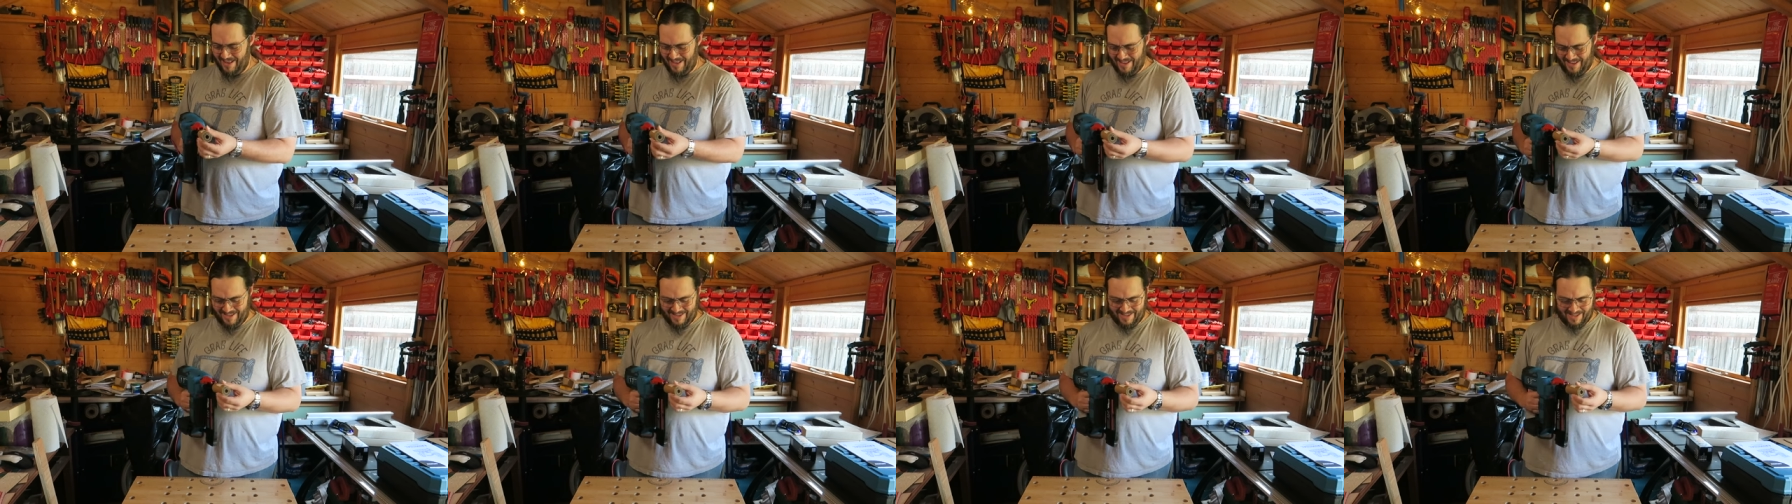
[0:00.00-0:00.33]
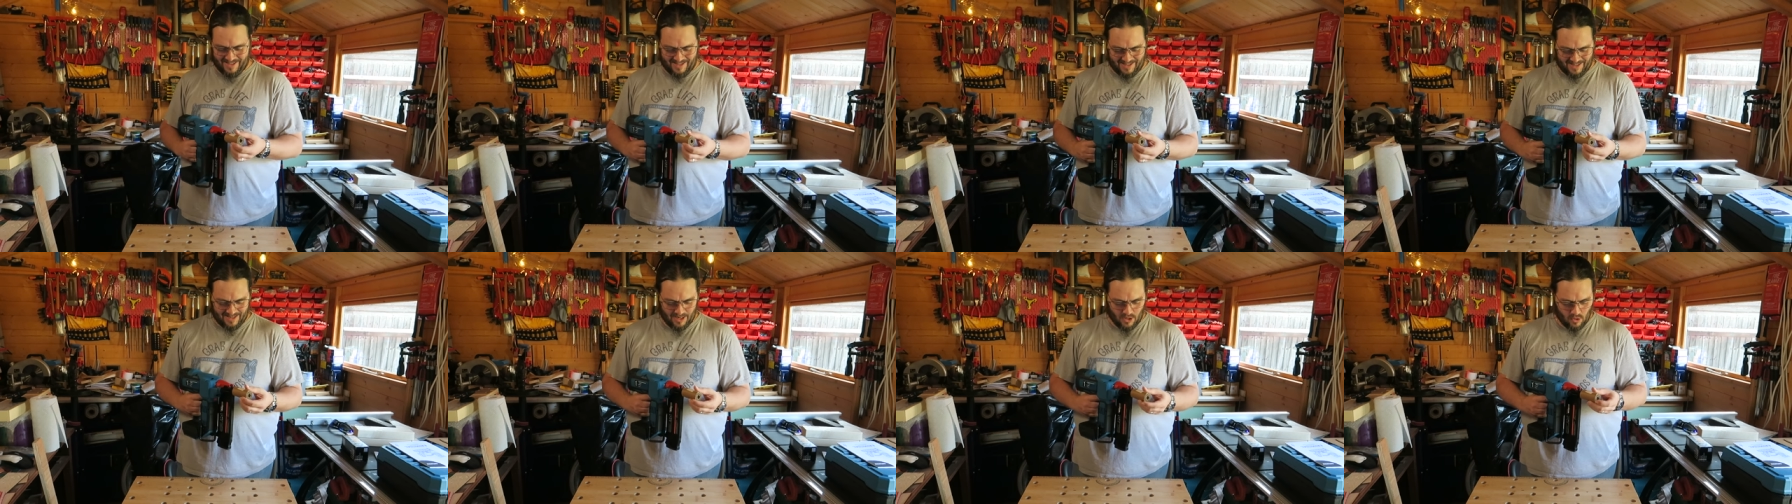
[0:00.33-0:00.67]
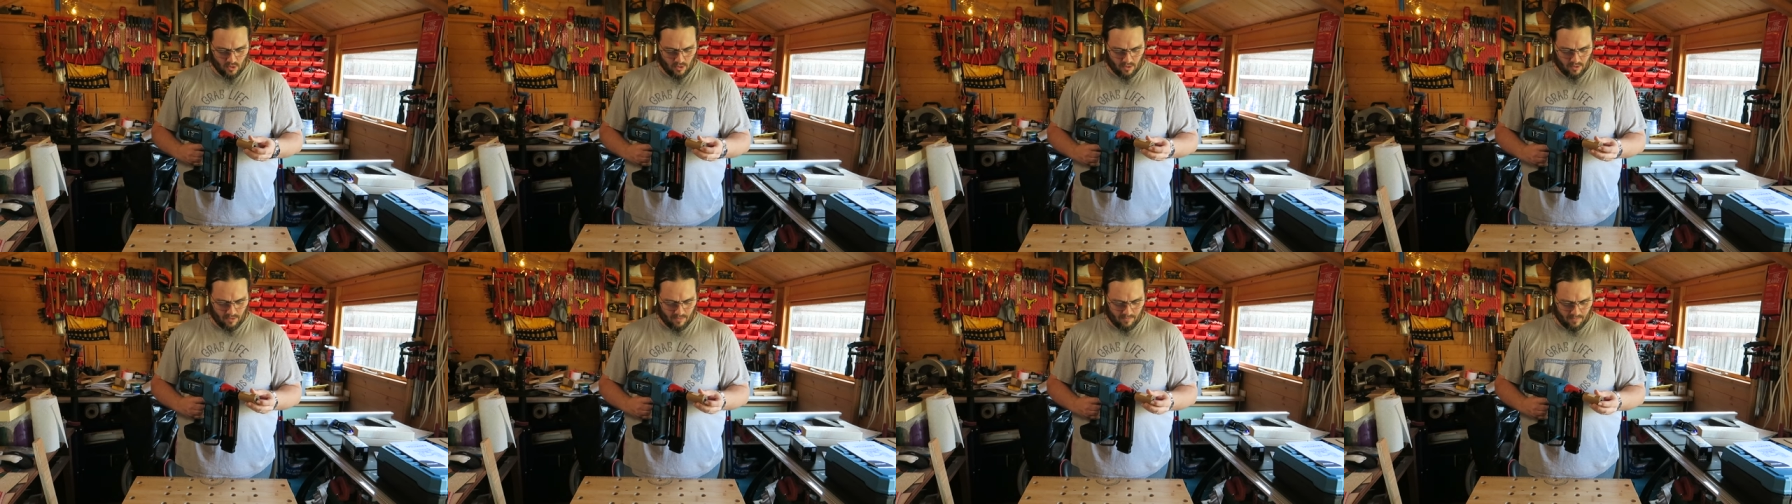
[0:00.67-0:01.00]
This is,
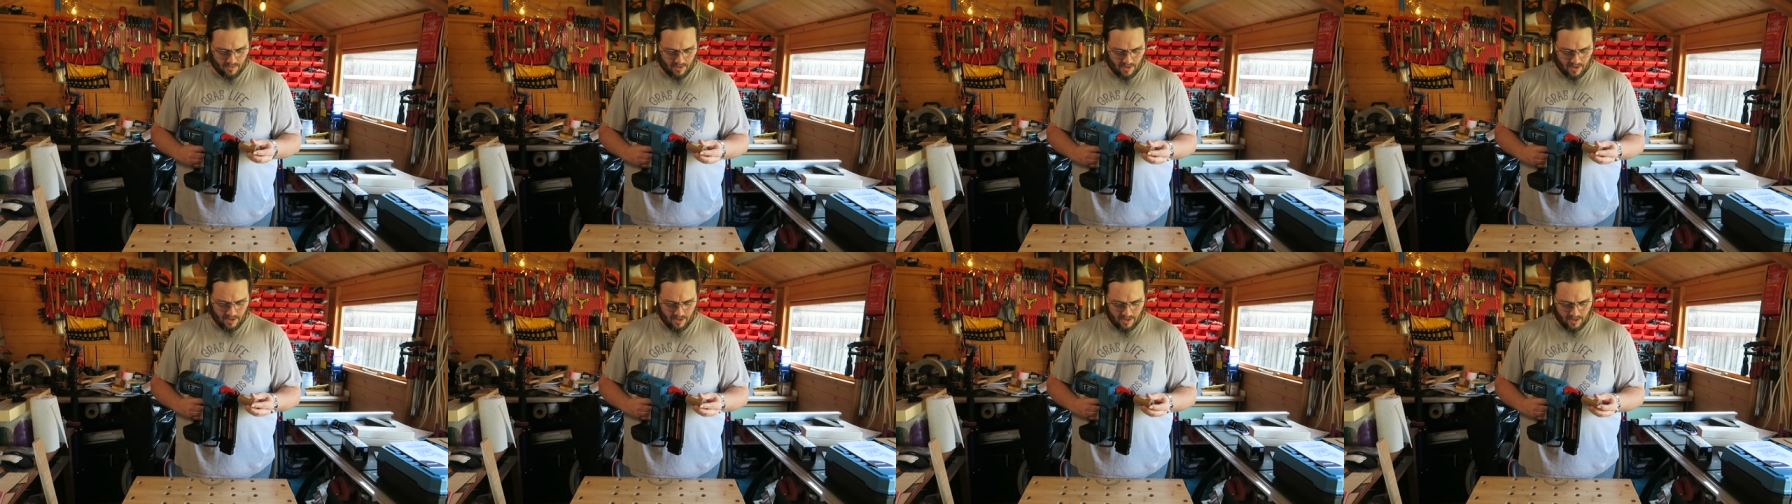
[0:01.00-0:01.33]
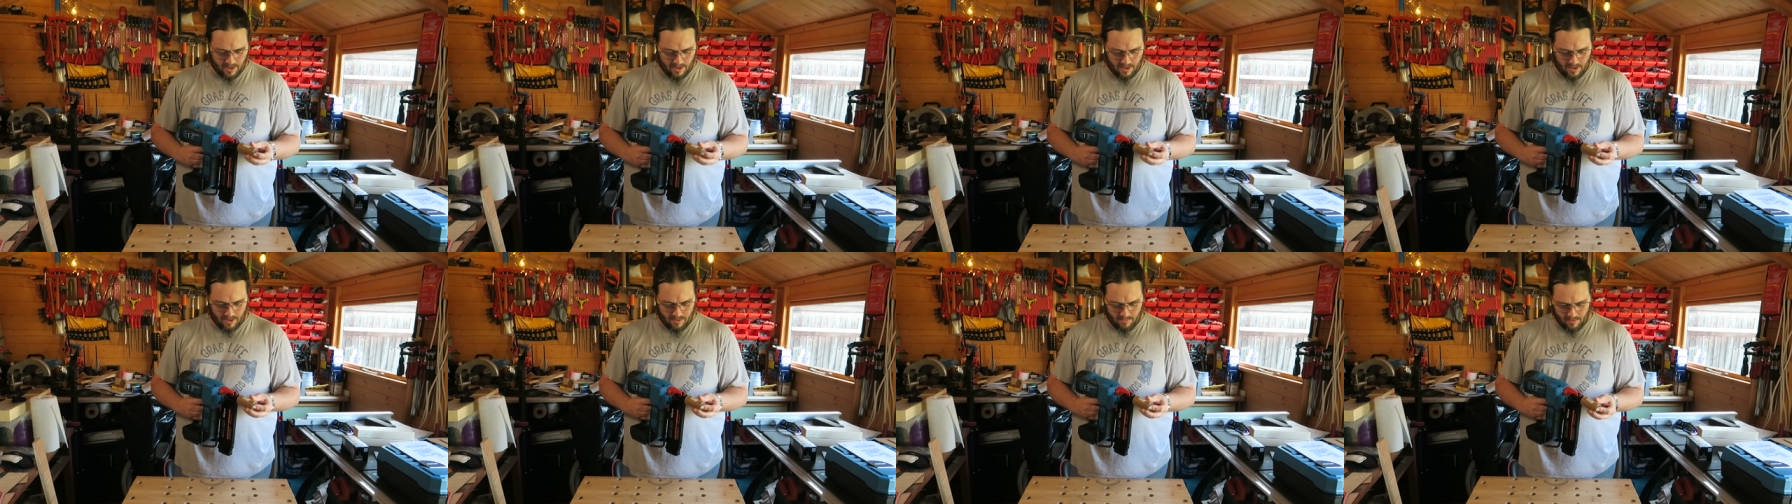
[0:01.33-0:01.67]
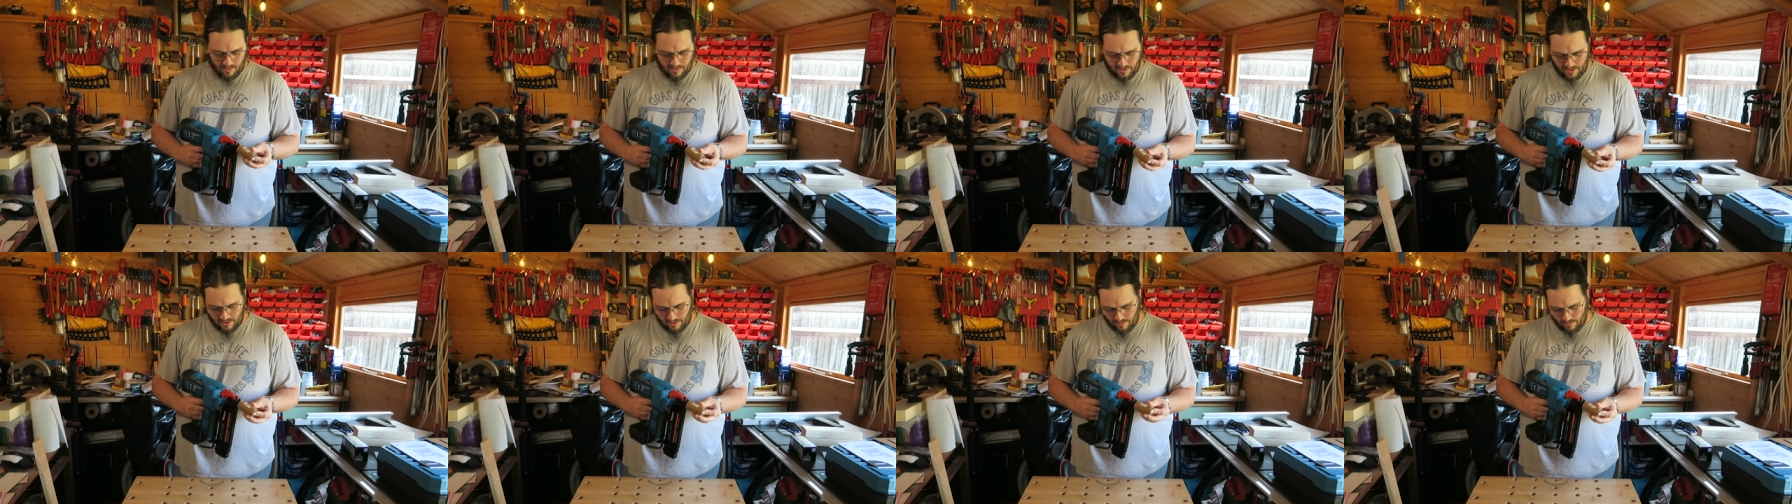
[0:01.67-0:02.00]

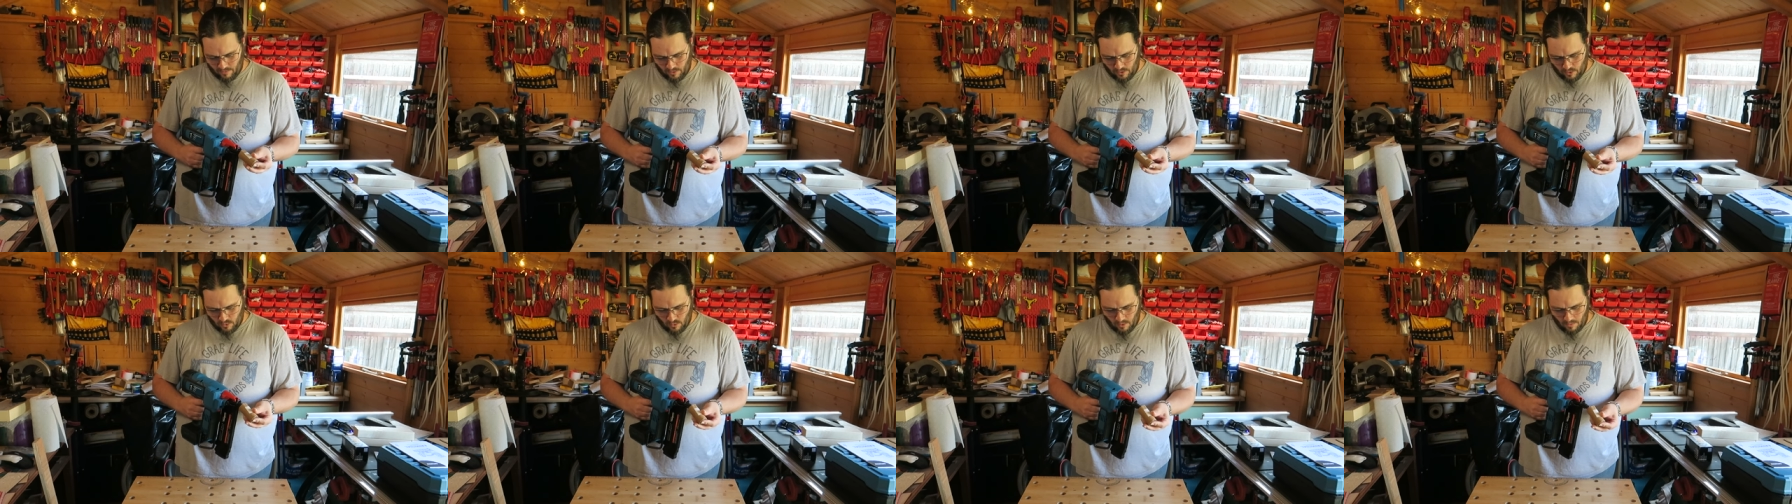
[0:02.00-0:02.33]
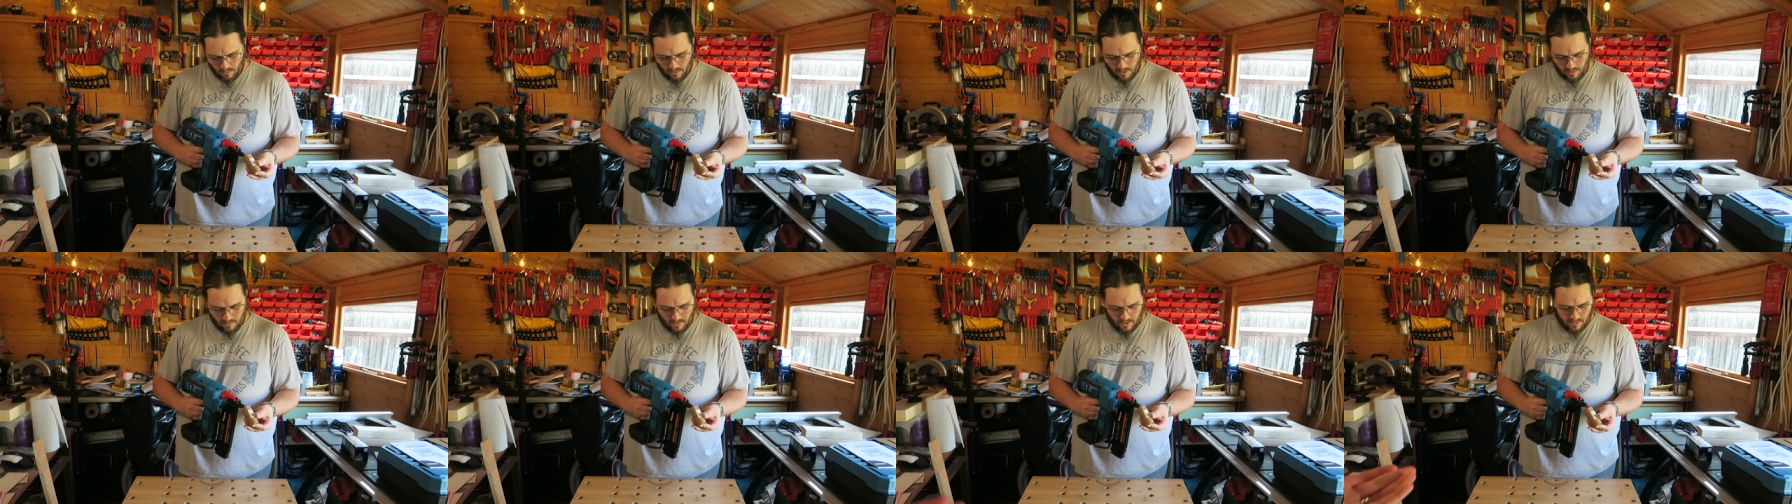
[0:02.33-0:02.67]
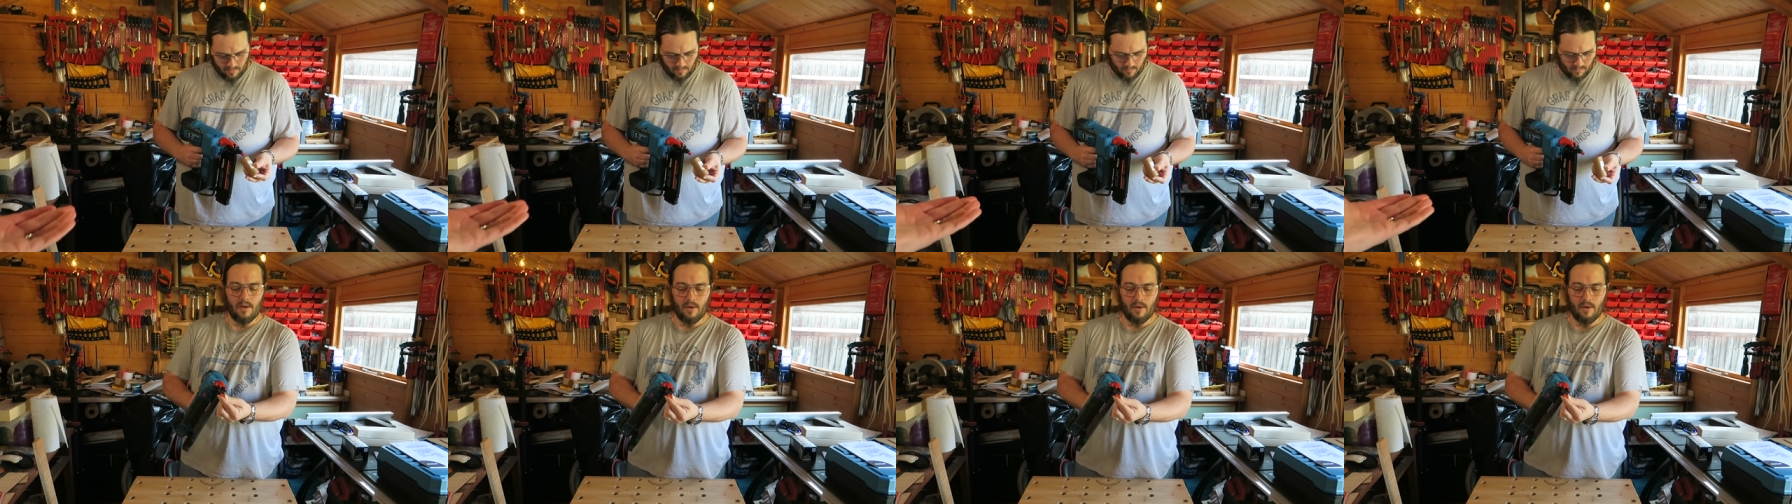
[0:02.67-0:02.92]
what you got?